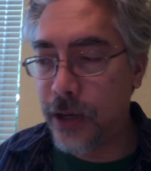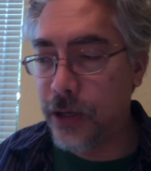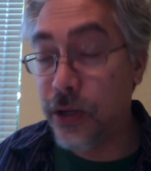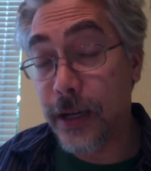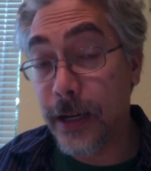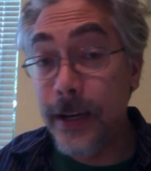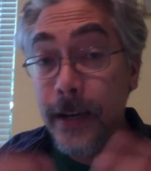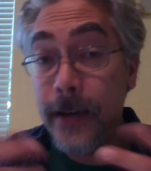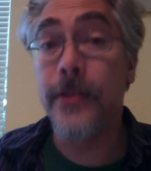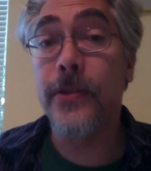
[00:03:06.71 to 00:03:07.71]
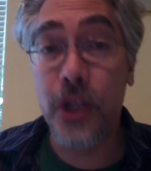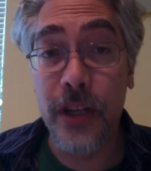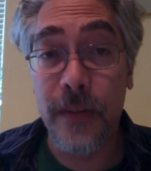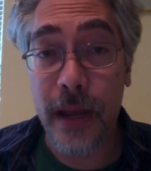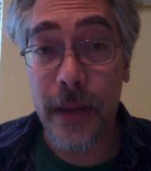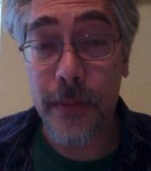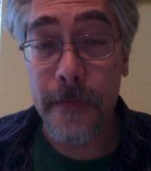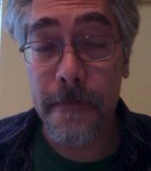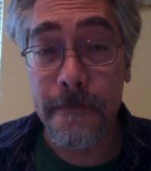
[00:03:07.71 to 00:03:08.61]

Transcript: I took another sheet of paper